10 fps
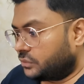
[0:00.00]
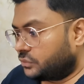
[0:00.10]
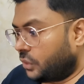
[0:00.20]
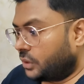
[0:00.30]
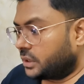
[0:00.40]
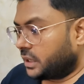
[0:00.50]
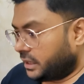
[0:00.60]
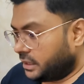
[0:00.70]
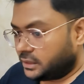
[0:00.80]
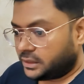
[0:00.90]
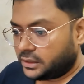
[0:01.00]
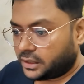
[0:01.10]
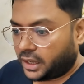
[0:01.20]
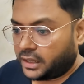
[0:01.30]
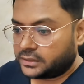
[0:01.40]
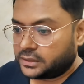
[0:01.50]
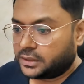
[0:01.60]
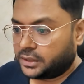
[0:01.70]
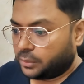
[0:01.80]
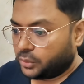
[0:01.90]
for healthcare
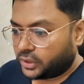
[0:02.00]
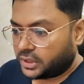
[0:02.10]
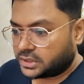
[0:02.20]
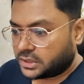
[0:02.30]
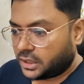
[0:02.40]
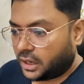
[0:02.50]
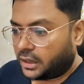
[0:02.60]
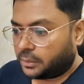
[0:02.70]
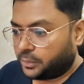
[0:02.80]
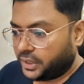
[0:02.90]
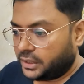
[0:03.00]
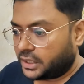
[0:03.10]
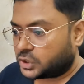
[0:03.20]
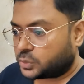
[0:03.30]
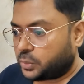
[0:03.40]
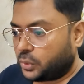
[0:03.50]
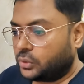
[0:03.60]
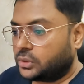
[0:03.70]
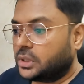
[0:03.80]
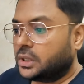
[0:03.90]
and democracy are being explored